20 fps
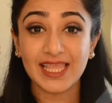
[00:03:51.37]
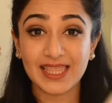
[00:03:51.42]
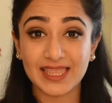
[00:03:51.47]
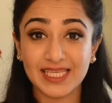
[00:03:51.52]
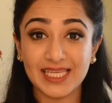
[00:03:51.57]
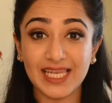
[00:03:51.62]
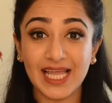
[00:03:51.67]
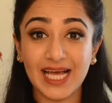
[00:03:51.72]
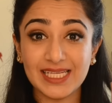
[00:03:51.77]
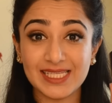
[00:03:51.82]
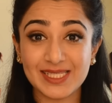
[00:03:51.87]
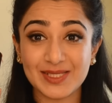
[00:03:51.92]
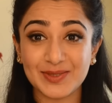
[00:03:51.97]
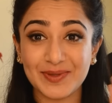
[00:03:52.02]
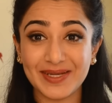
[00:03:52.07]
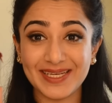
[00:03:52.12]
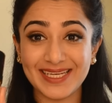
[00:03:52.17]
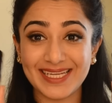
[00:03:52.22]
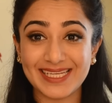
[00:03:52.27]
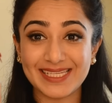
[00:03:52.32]
The last
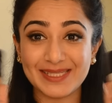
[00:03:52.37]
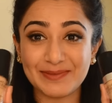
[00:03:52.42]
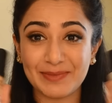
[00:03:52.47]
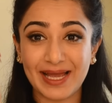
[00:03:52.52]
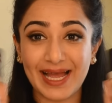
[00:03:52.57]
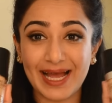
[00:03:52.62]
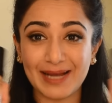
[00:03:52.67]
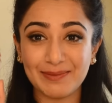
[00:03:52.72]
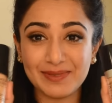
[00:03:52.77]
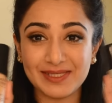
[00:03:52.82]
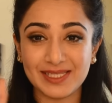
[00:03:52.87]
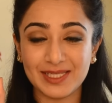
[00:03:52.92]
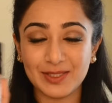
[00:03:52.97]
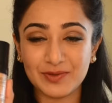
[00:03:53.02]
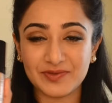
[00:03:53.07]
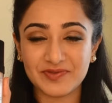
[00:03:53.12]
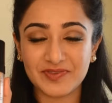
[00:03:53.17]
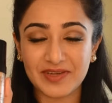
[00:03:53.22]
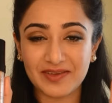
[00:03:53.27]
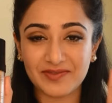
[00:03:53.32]
one is my
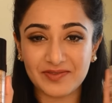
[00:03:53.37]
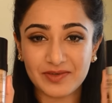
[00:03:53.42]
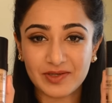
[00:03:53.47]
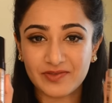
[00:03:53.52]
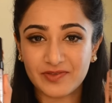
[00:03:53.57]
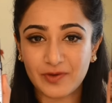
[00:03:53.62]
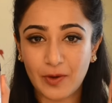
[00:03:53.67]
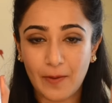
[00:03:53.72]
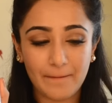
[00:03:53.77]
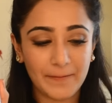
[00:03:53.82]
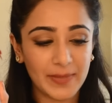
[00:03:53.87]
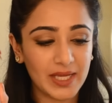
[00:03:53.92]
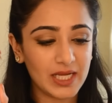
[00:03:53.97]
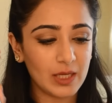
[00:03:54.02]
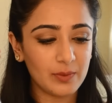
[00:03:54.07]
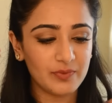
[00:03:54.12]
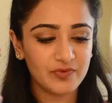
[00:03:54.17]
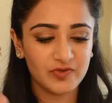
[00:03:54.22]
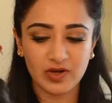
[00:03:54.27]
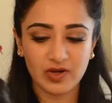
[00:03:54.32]
absolute favorite from Makeup